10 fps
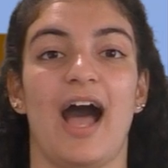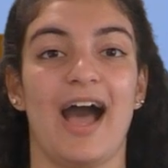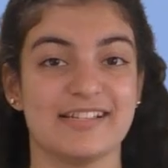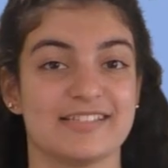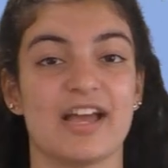
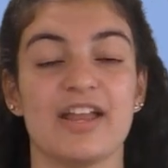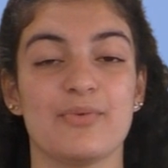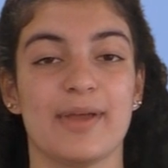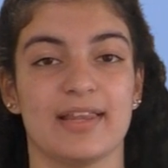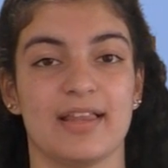Einstein
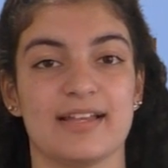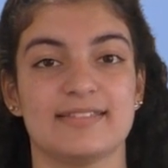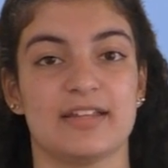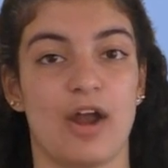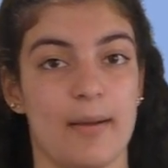
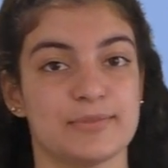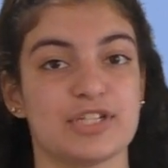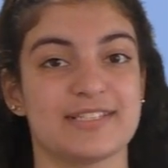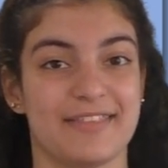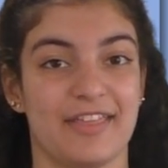realized that
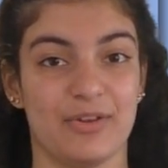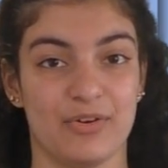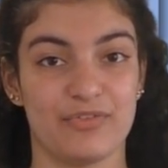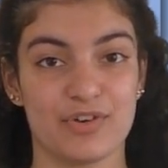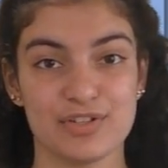objects in the
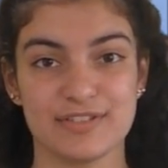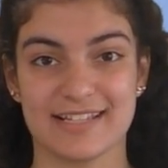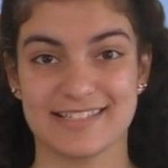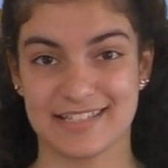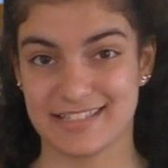universe
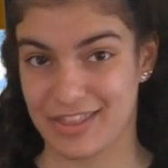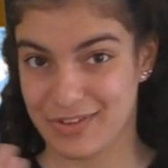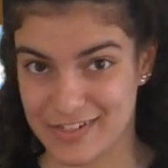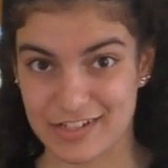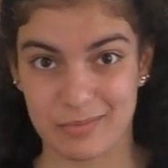exist in
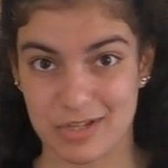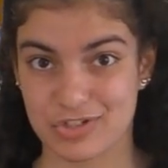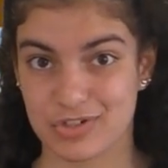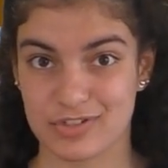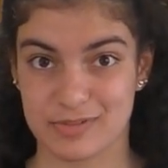
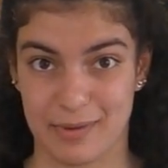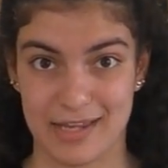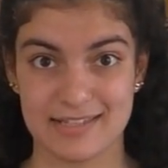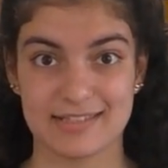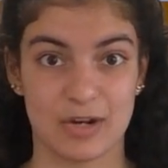three-dimensional
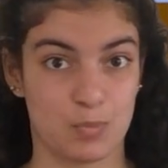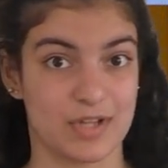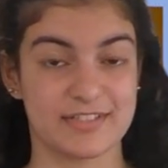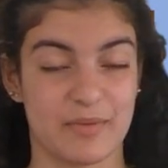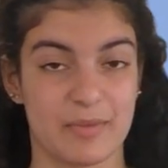space and
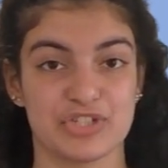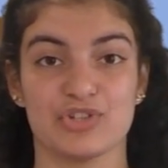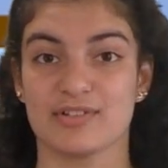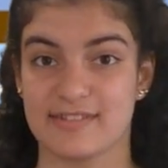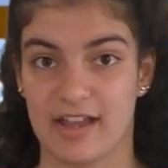
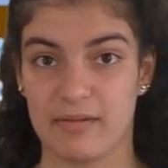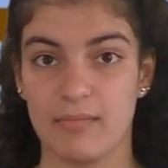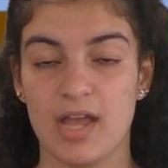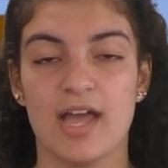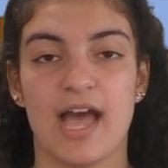one-dimensional time,
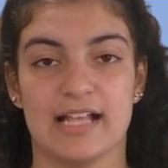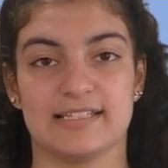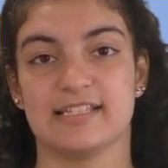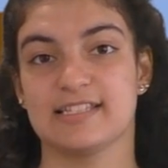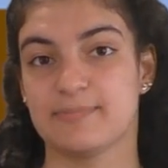and
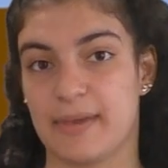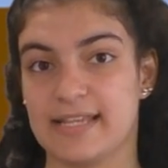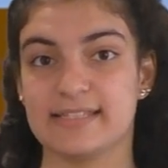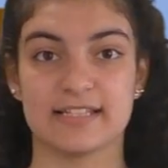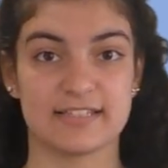since
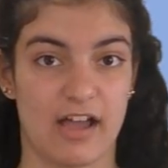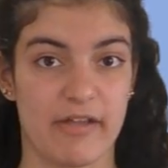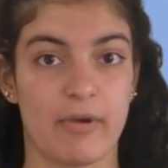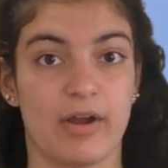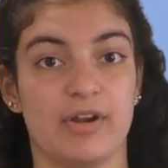space and
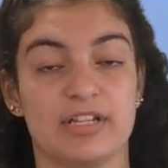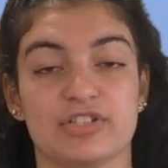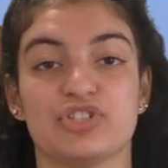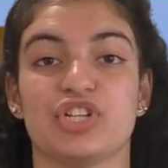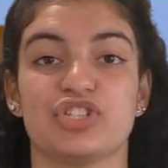time are
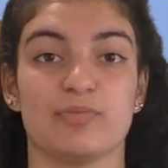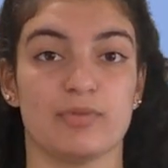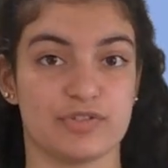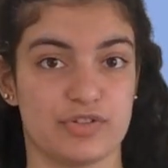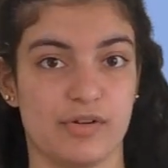
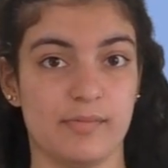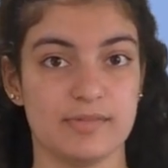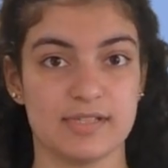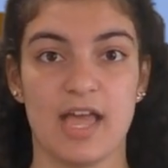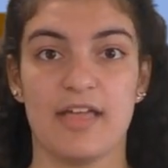interchangeable
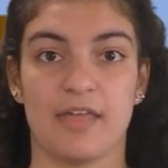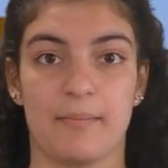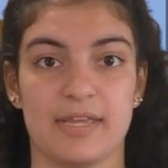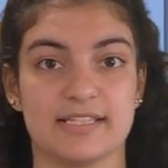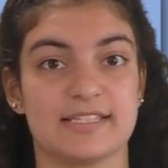terms, that
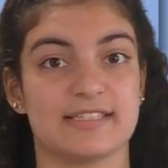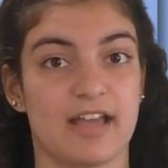means